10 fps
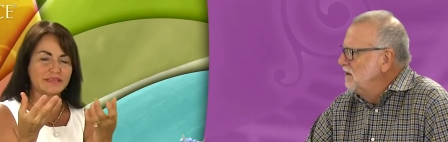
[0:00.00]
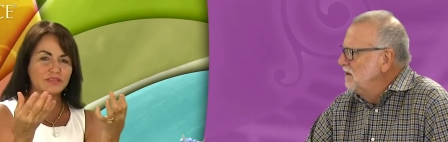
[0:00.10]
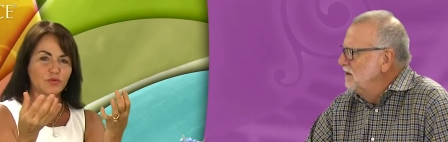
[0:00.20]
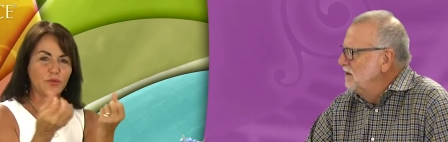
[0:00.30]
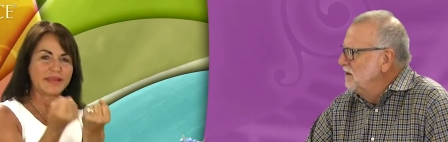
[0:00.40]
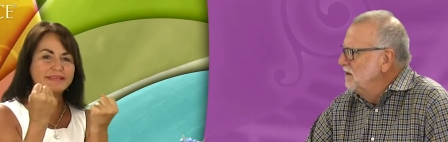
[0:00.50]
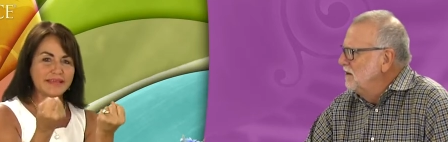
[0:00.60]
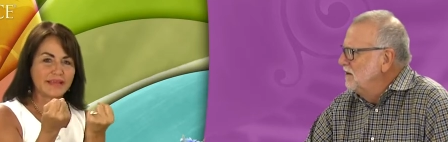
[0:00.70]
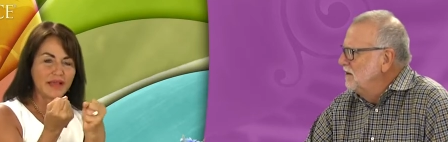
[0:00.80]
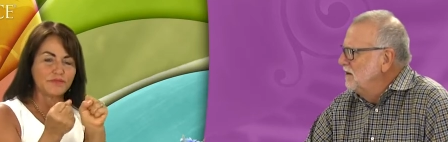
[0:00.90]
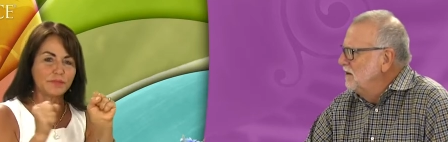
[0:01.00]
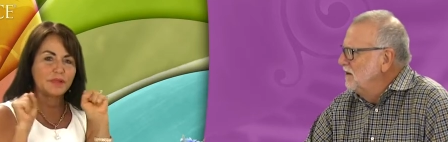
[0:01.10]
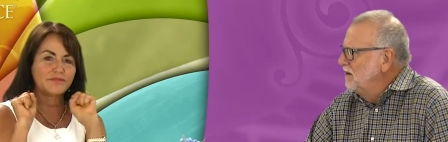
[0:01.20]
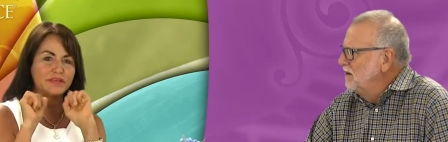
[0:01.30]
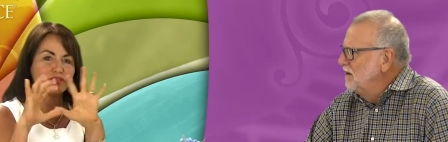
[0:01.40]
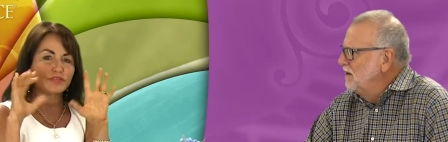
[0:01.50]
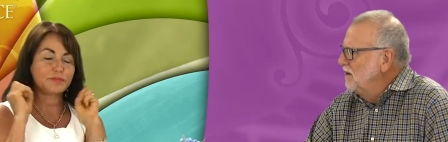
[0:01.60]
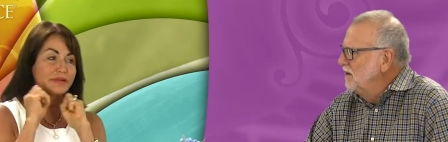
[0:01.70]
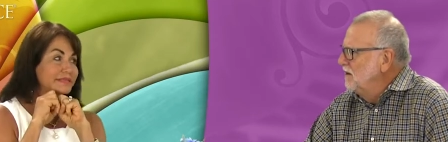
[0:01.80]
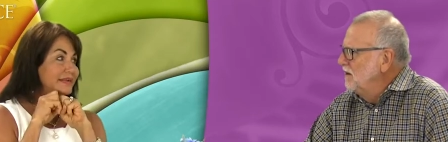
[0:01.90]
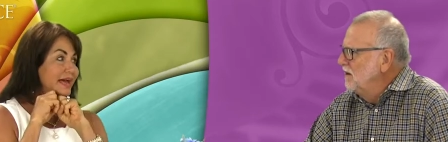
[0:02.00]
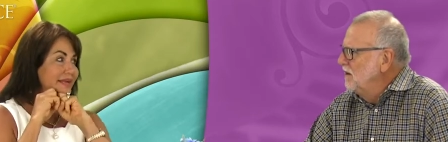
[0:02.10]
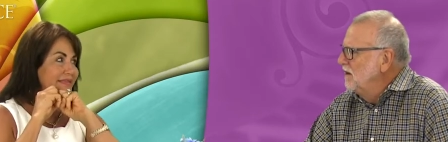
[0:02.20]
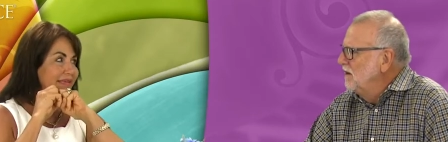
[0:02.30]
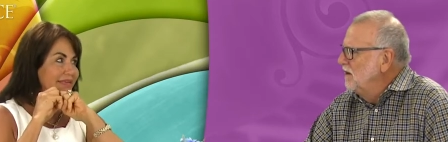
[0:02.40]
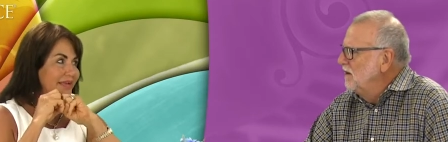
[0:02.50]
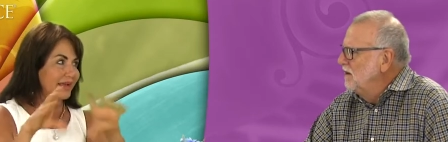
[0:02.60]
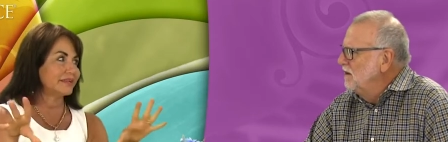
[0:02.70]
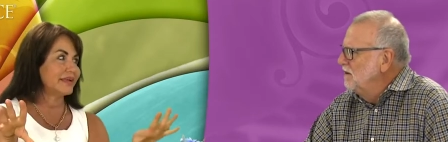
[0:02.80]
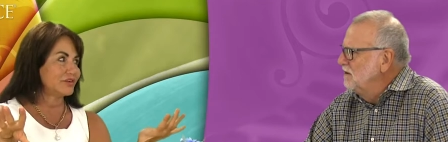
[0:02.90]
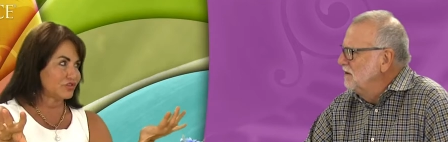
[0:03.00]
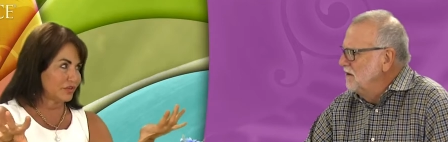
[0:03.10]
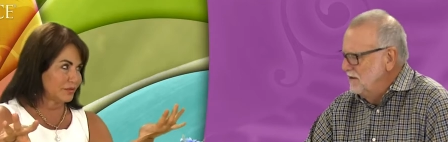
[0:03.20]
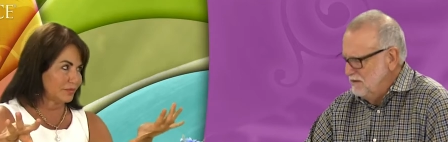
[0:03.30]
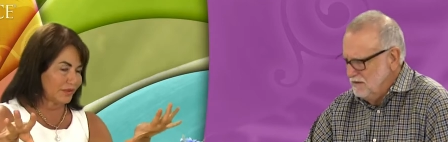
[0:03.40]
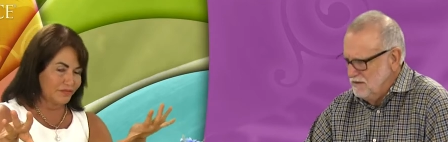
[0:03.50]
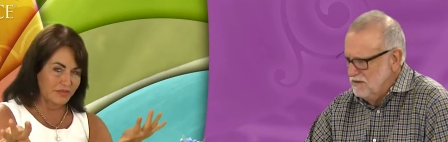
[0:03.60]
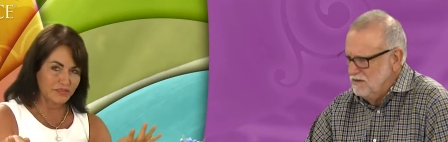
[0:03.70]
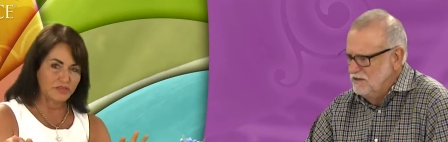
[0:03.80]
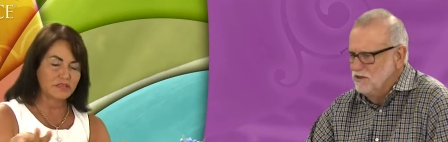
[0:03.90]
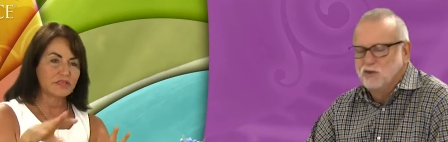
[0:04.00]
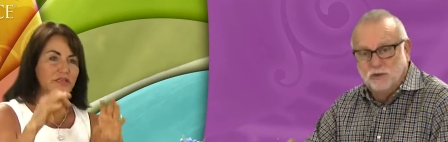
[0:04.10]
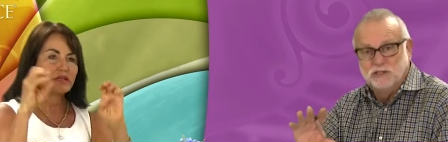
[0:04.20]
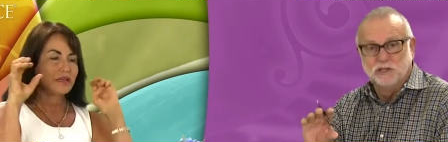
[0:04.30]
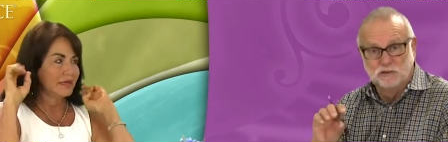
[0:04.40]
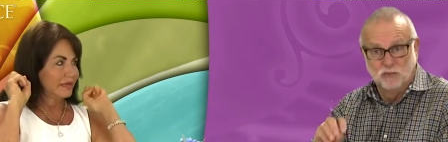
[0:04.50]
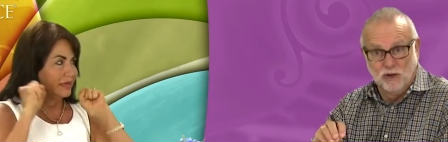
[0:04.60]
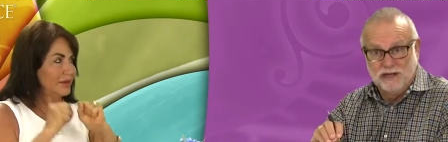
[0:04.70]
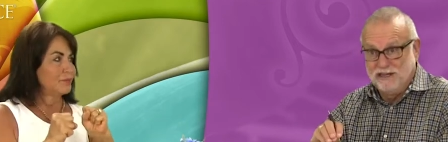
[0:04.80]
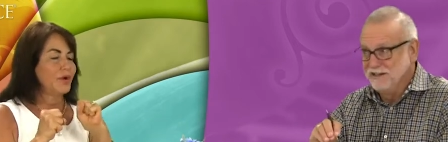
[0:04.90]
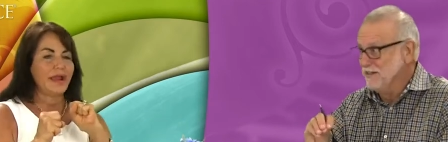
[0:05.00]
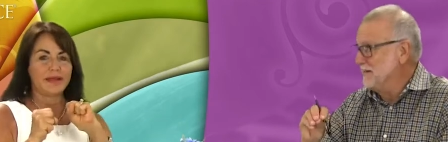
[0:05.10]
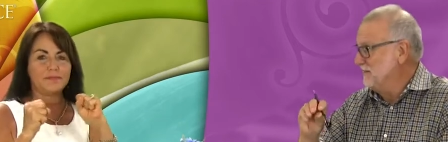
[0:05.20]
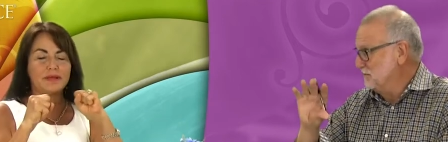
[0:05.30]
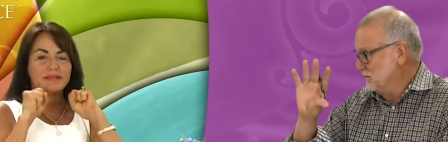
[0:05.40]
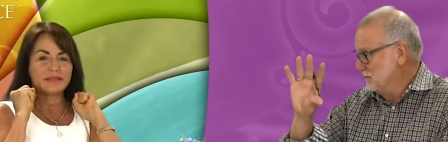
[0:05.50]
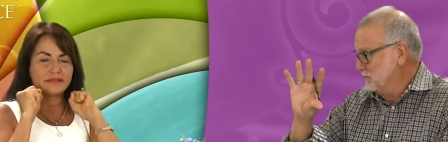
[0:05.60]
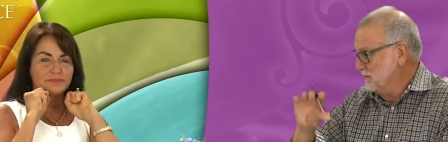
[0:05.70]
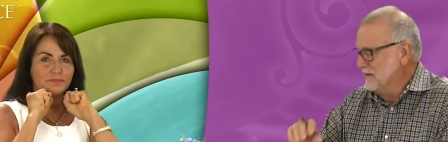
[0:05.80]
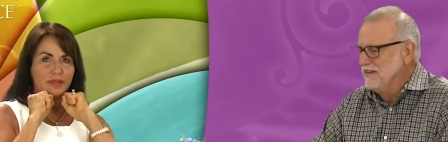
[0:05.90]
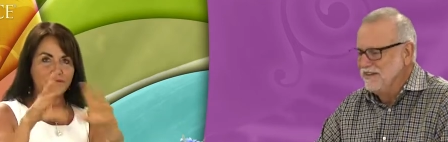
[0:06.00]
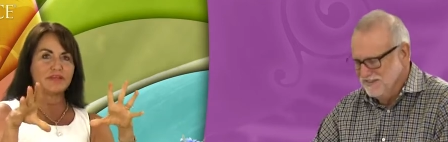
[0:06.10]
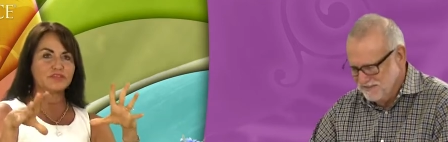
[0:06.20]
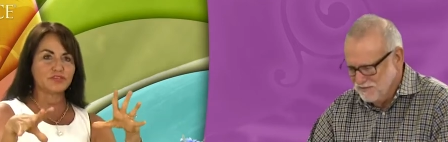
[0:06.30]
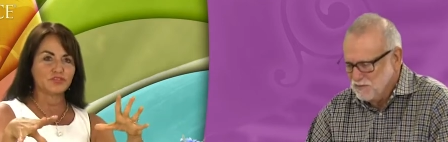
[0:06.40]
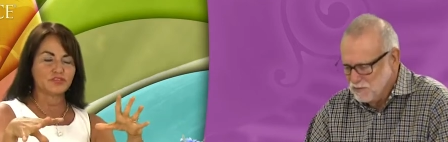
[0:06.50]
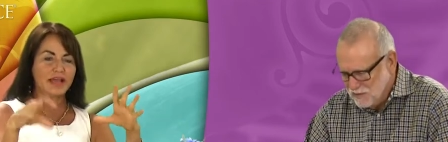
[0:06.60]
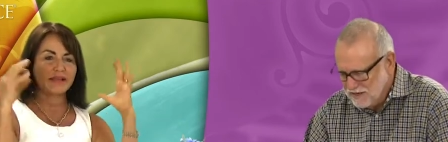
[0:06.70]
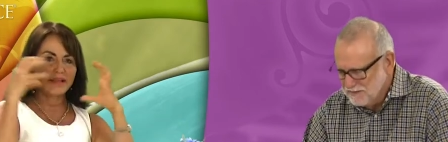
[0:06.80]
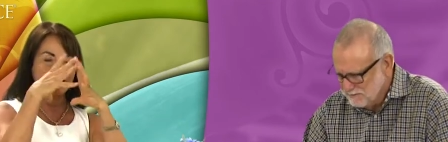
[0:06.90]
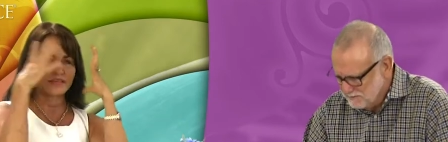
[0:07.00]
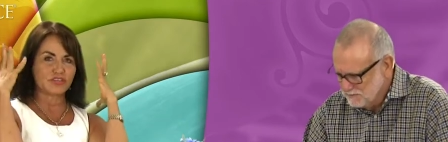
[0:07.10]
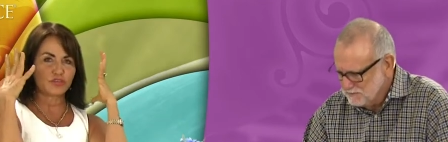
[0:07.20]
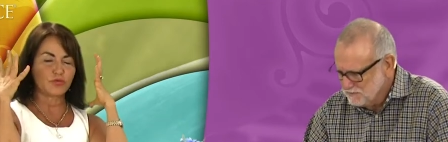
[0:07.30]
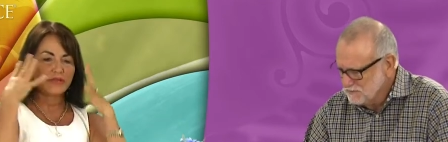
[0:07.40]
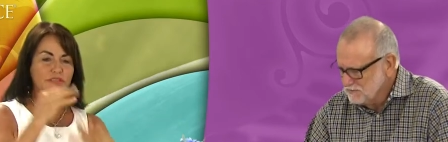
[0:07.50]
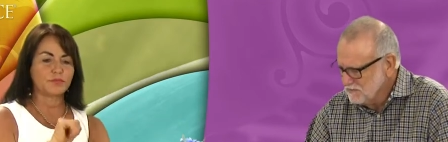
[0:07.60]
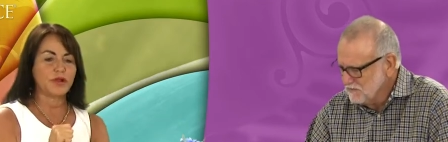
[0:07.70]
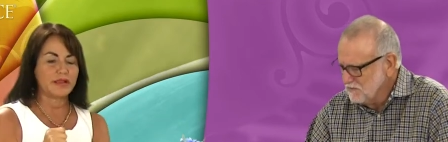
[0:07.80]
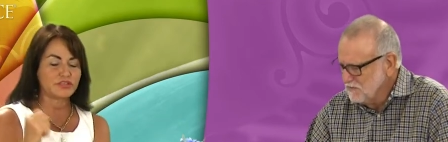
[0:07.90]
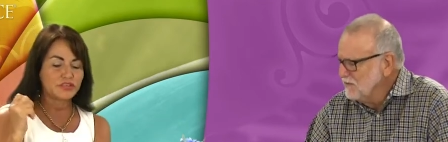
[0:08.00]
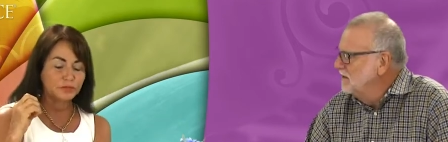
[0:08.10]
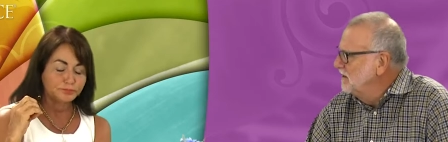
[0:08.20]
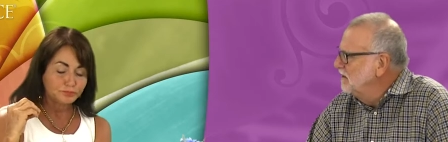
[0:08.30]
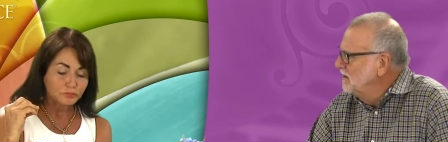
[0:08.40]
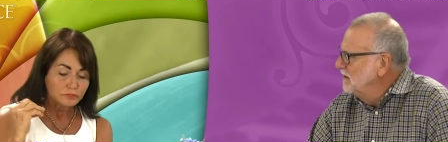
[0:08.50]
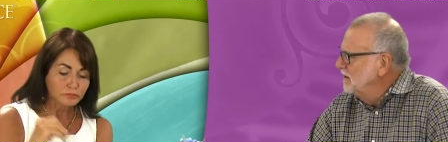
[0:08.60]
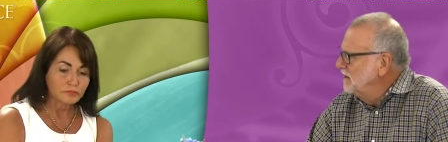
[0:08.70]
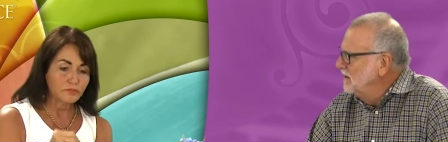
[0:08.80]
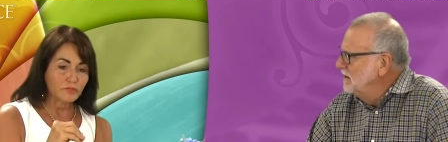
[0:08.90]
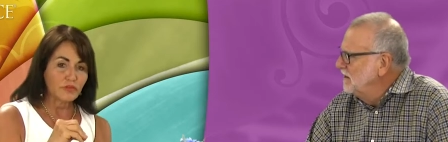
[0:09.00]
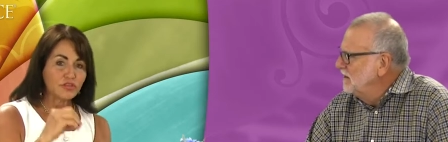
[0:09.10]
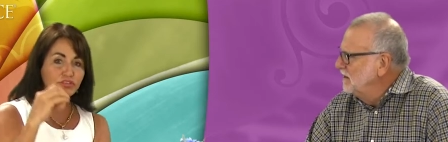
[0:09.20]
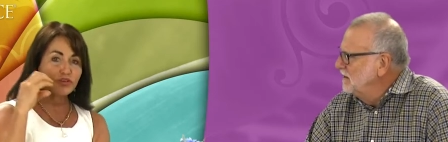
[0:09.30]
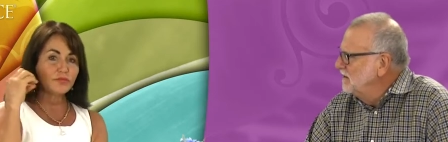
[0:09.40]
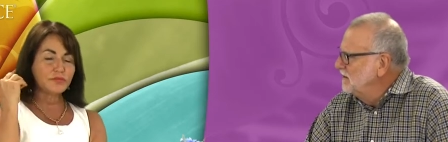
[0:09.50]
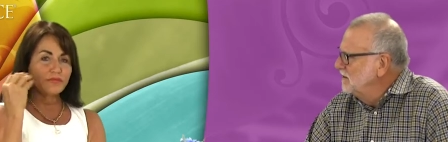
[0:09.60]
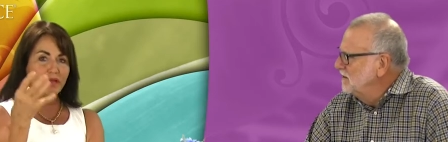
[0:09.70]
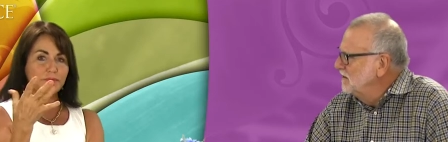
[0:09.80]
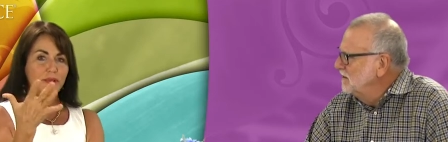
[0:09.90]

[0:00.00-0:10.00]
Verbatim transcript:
Speaker 1: a squeezing of the blood vessels, but it's not. It's a dilation of the blood vessels. It's a
Speaker 2: squeezing of the brain.
Speaker 1: Brain, the, but the blood vessels are dilating right. to squeeze the brain. So, so then